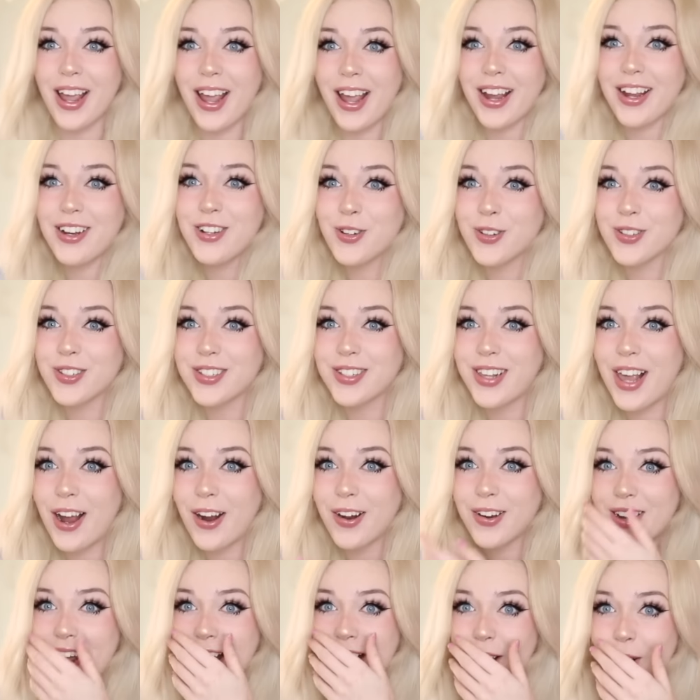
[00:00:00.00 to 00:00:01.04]
Angel's
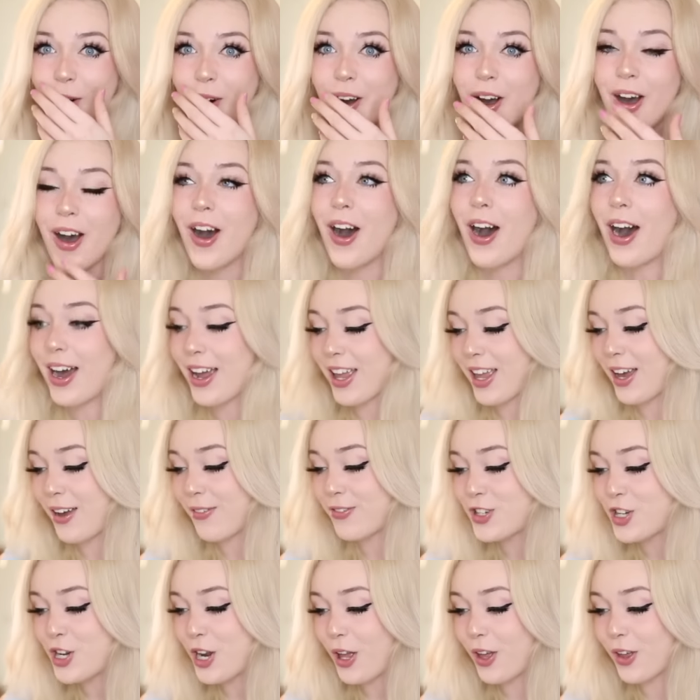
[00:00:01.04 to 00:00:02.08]
scared now. I
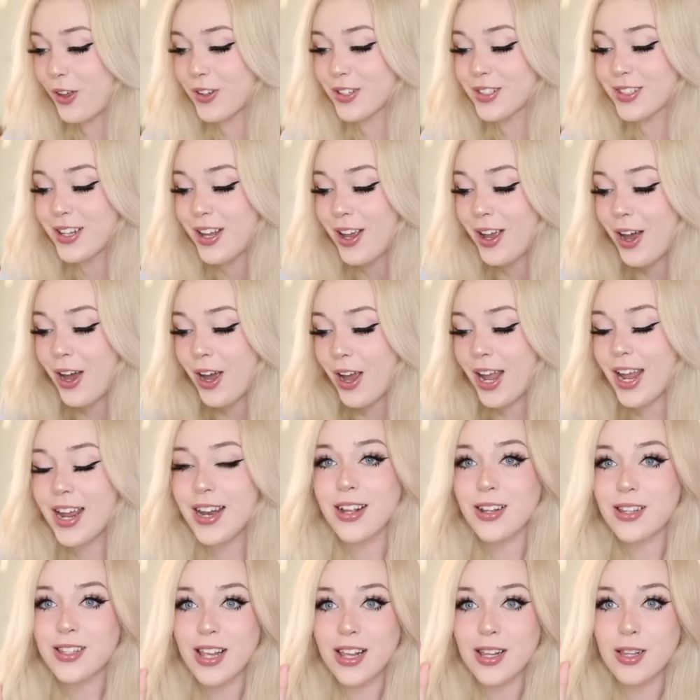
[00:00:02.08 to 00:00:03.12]
have chills. And
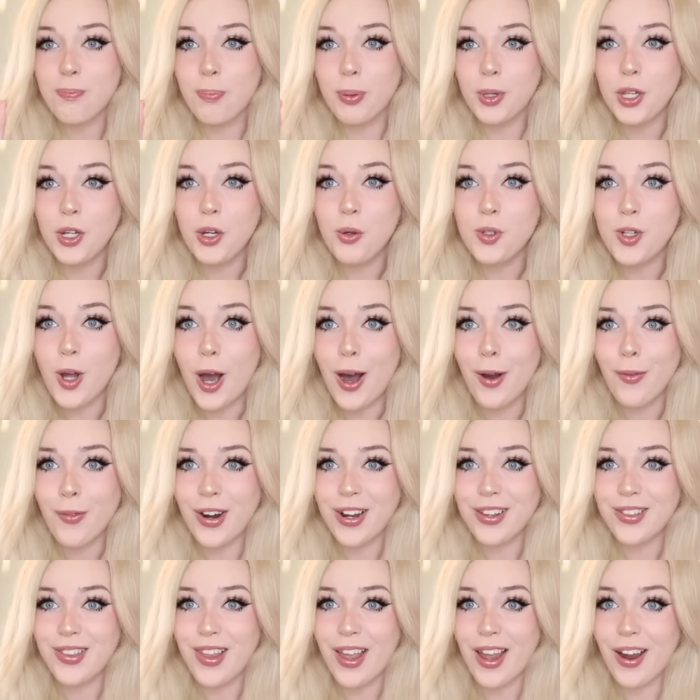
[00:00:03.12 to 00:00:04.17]
it says blue dot
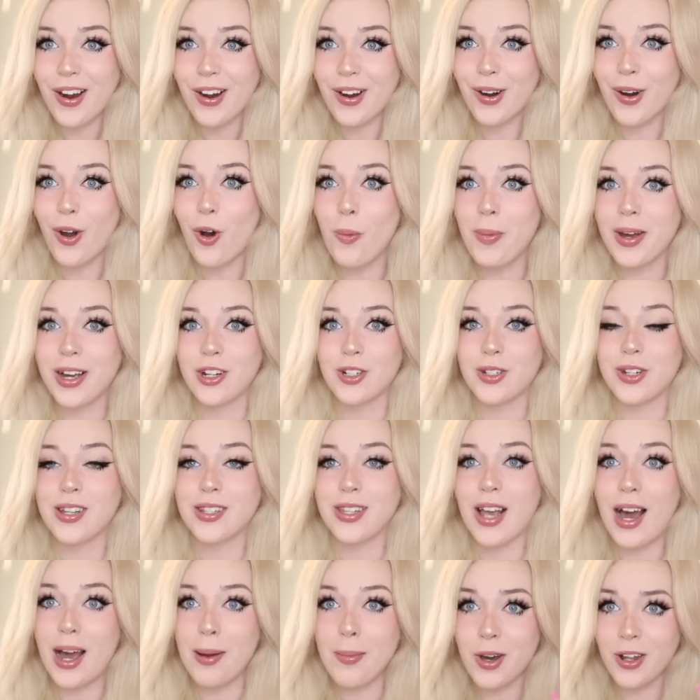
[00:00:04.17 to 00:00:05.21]
right there. Oh my gosh,
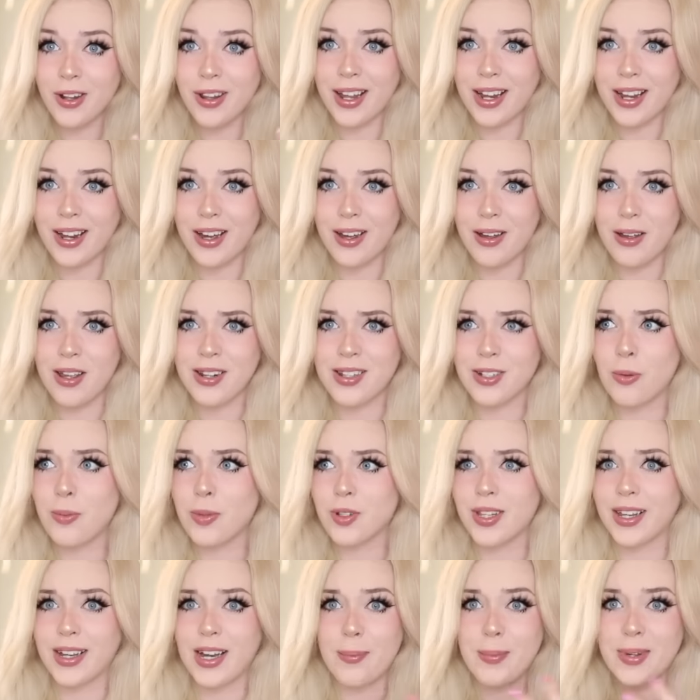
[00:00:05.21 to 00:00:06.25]
because I'm on like, it's
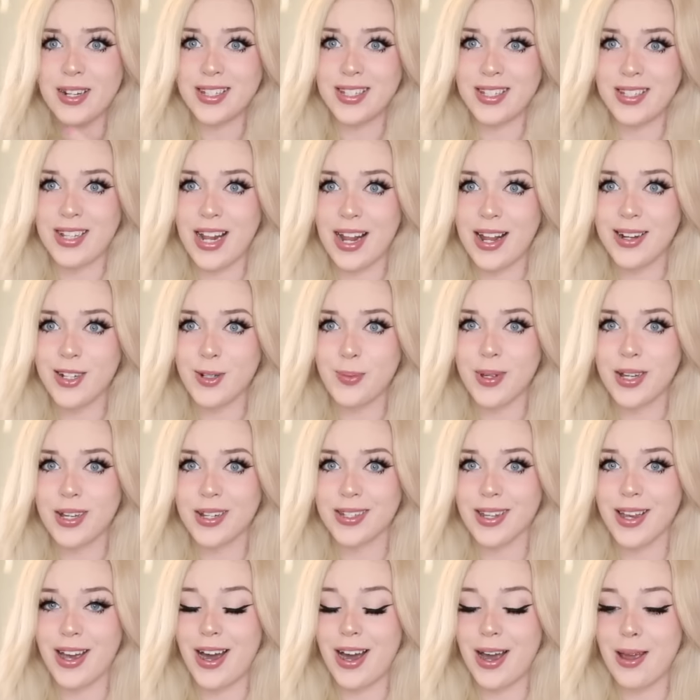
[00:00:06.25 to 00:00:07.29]
almost like I'm on a stage
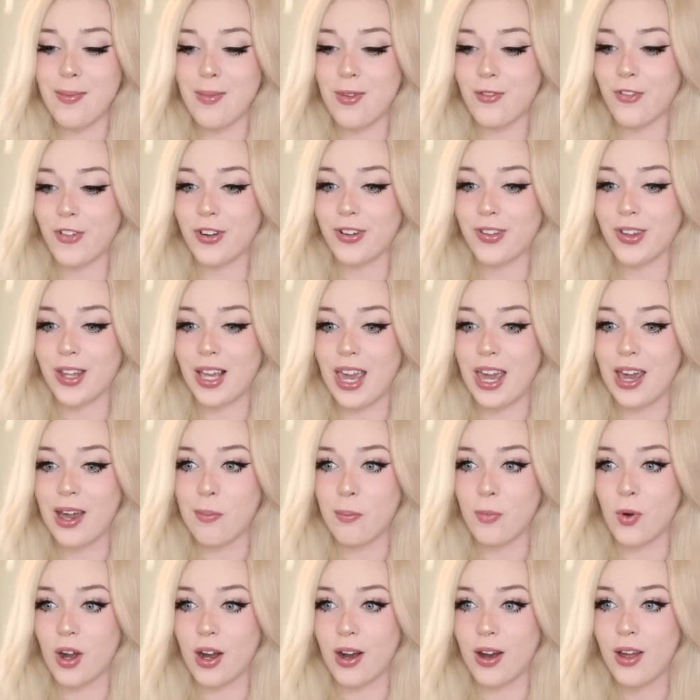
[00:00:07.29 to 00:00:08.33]
because I'm in front of the
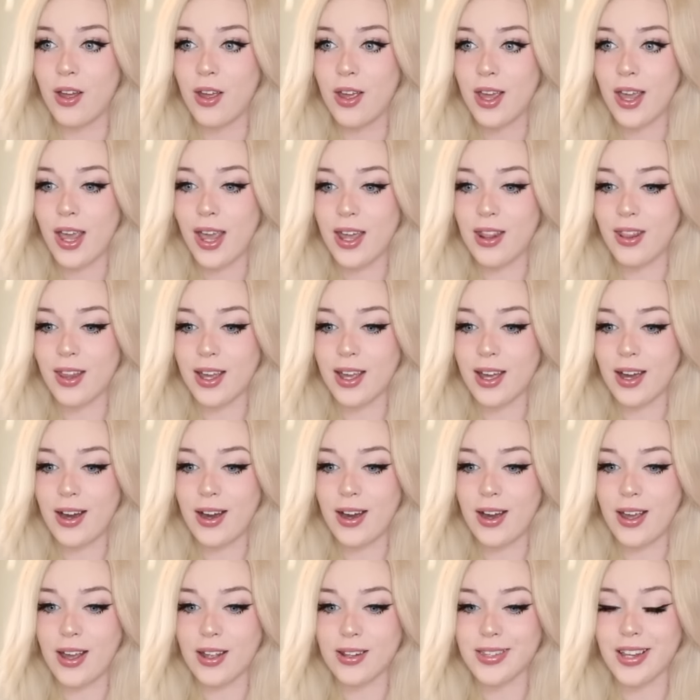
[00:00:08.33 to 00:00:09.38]
camera. And like,
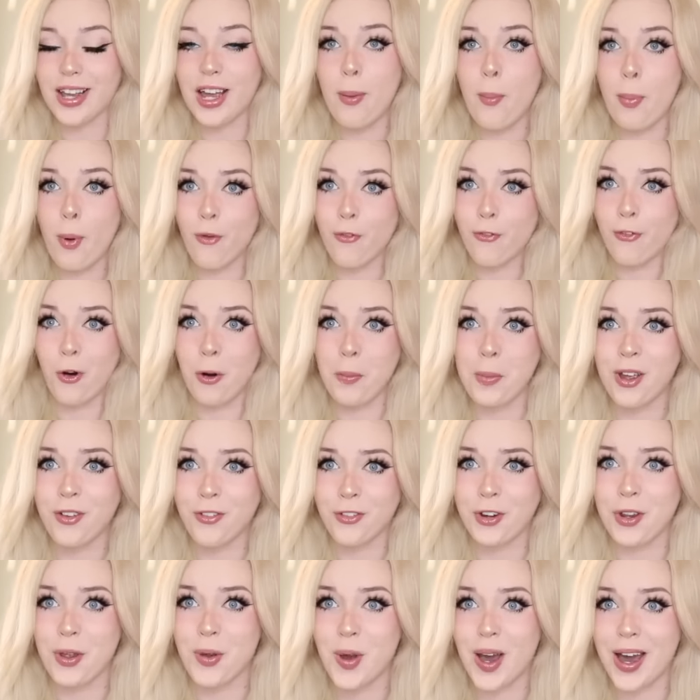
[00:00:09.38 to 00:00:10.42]
it's like I'm performing
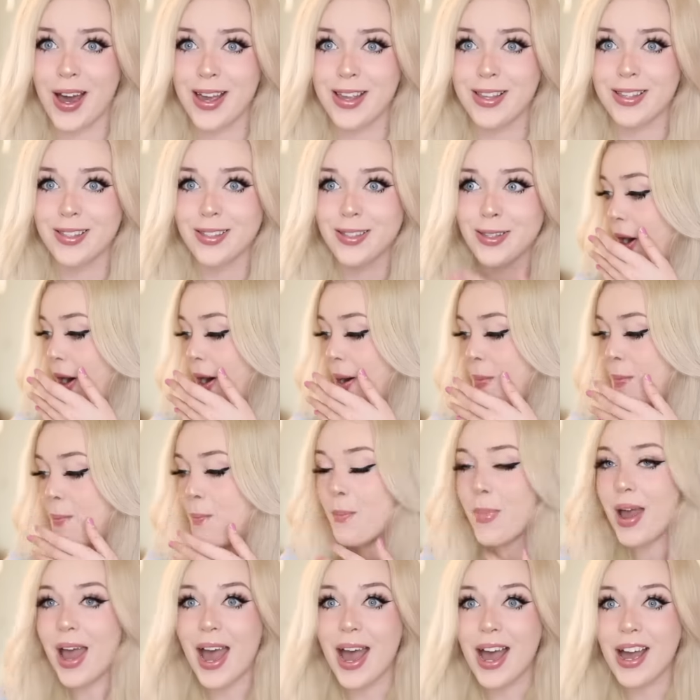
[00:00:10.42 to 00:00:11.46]
for you guys.
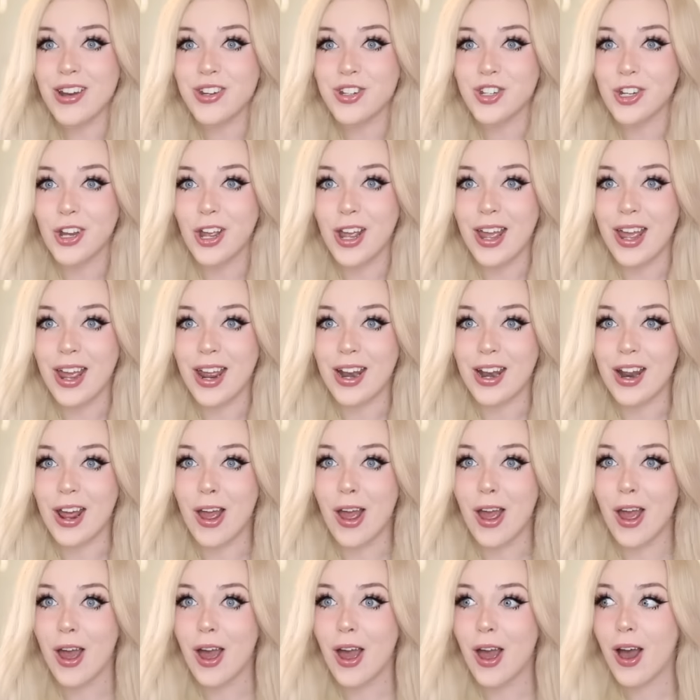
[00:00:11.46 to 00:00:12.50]

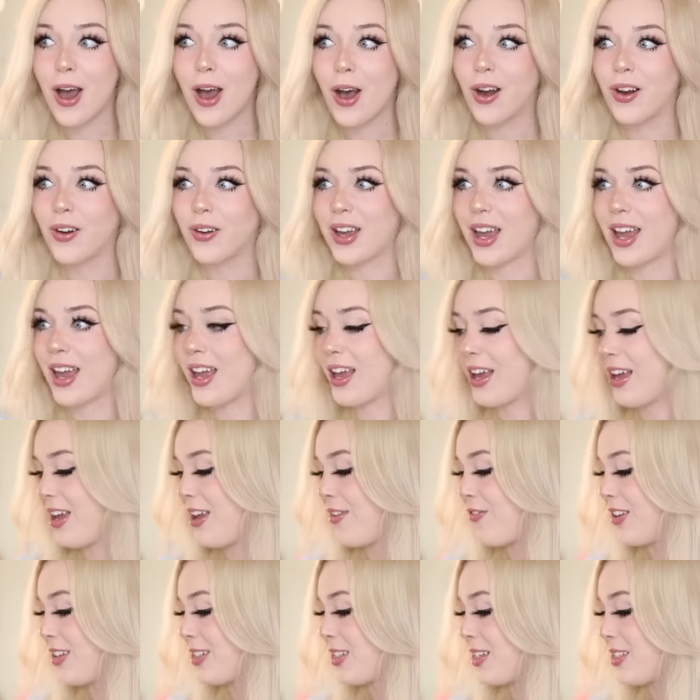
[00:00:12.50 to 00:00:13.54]
Imagine! Okay,
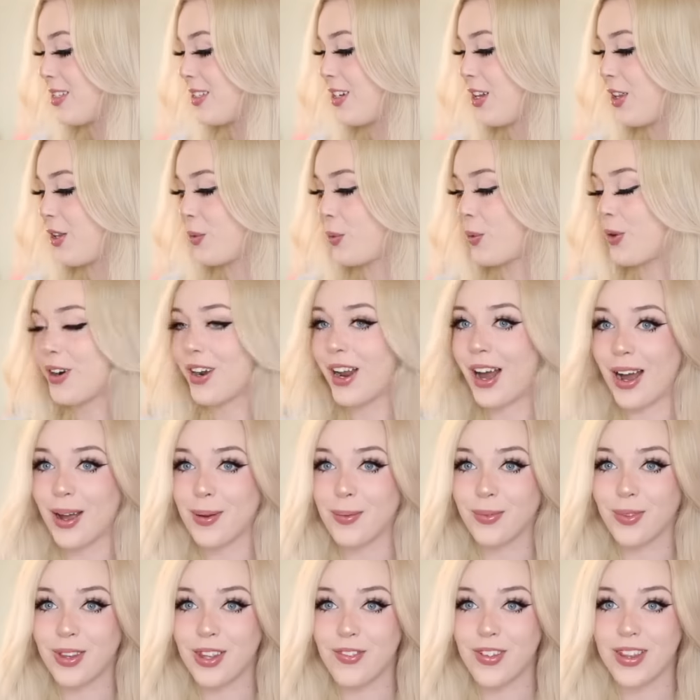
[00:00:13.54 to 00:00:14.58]
if it says another word,
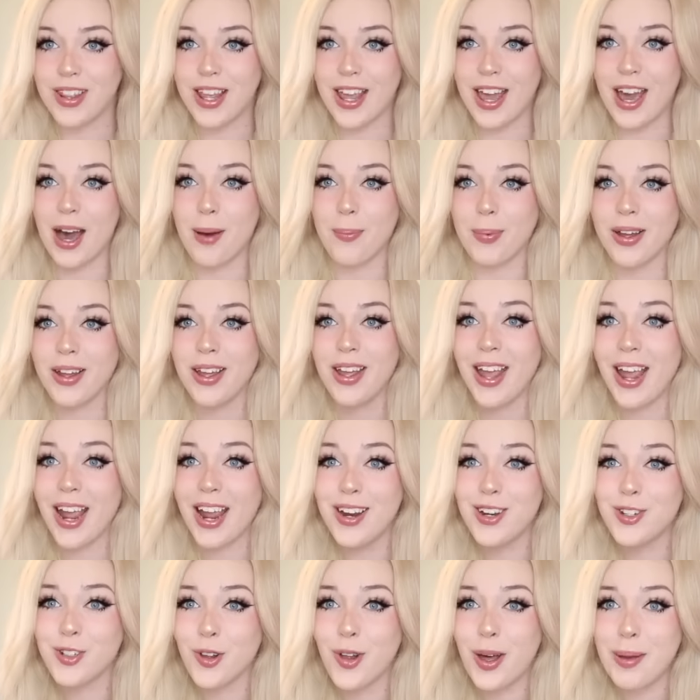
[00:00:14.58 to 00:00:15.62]
I'm leaving the app.
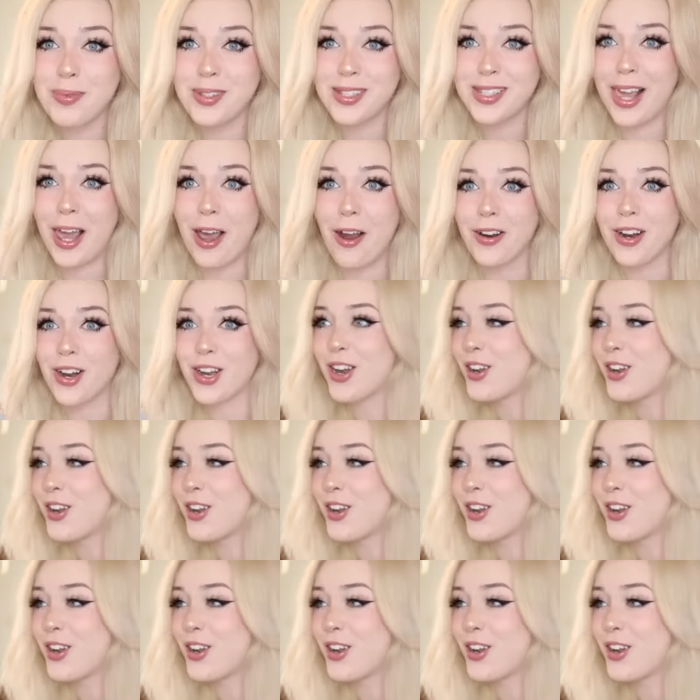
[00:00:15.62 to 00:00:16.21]
Angel, I'm scared.